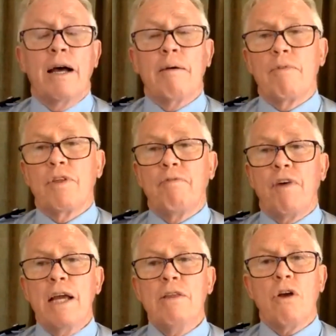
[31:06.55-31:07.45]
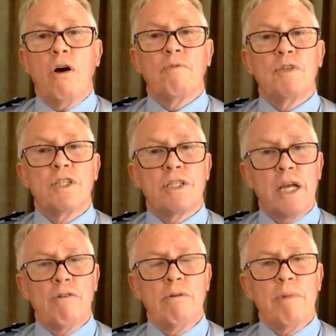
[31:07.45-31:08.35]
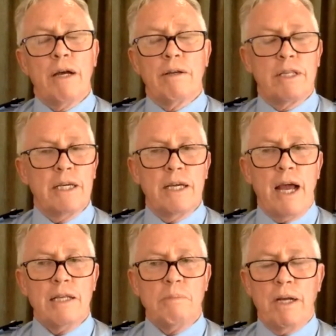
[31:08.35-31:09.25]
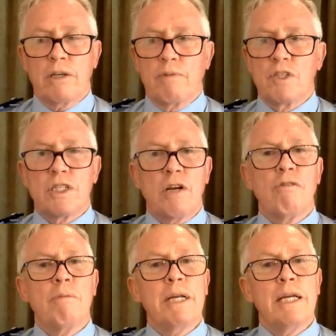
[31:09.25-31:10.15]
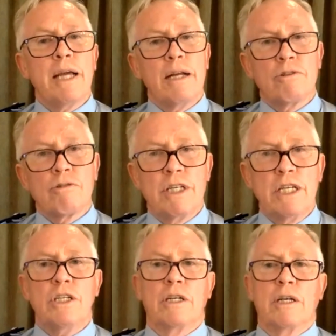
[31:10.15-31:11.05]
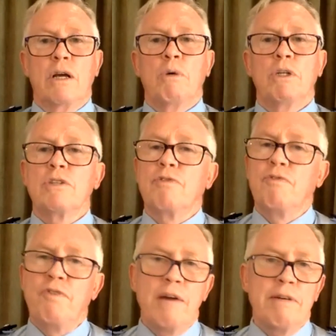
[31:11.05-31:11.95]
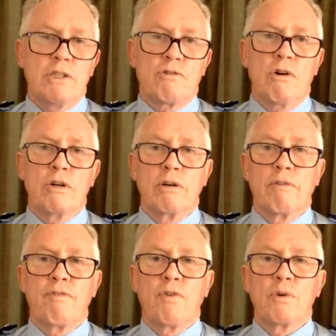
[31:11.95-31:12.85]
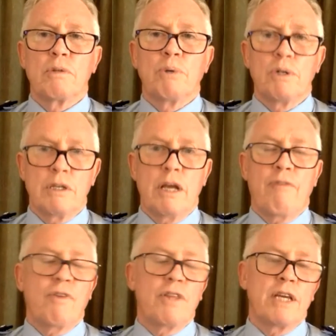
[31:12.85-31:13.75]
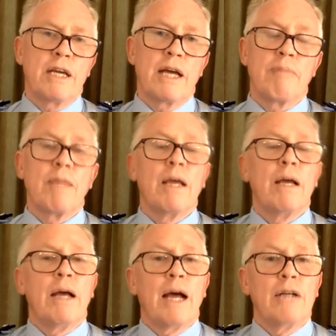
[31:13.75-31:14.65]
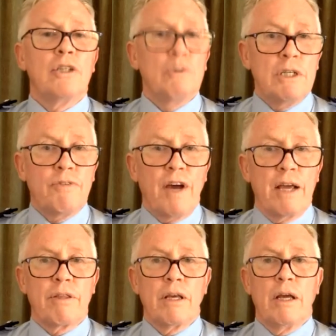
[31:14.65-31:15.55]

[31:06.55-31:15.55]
The faith of the aspect of ceremony and tradition, which is very strong for the Buddhist, for the Jewish faith.